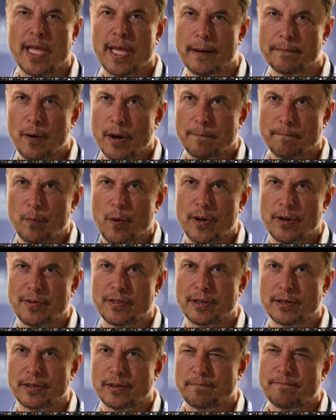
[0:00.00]
he came up
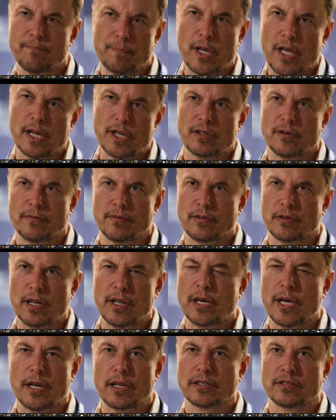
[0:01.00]
with. I could
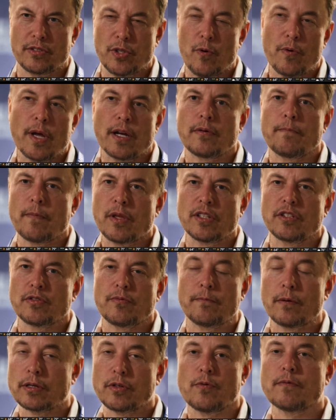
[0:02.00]
say I know how to
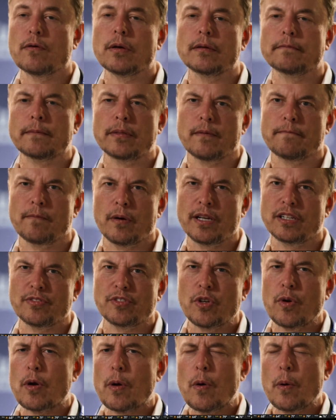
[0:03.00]
make you incredibly
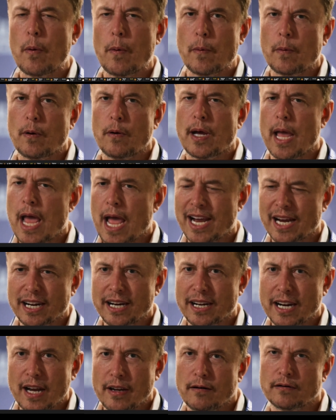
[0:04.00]
rich, or I
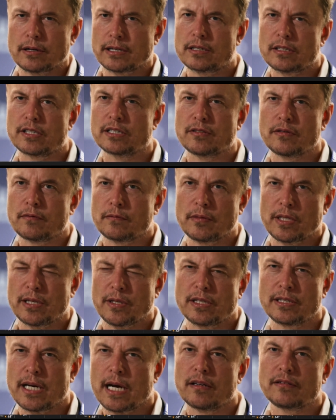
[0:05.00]
guarantee you
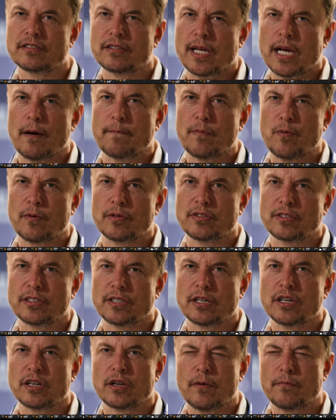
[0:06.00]
that the Dallas
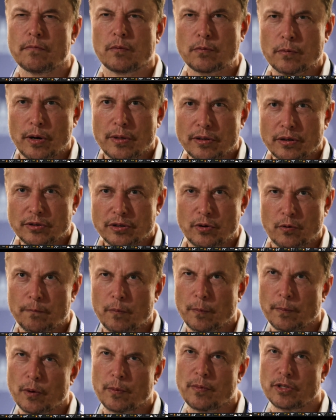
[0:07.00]
Cowboys win the
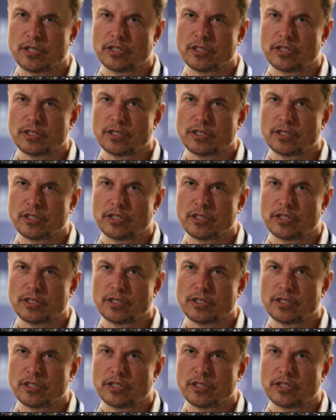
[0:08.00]
Super Bowl